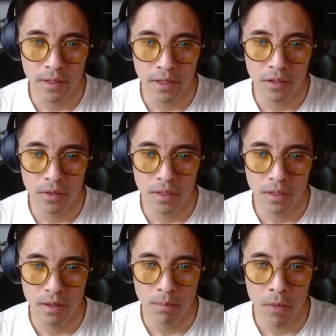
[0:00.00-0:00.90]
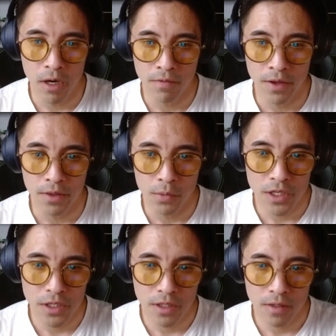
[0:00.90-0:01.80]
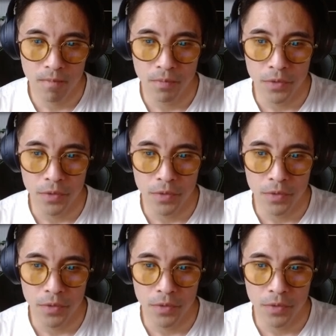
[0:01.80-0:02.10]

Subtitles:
Like you can modify the region,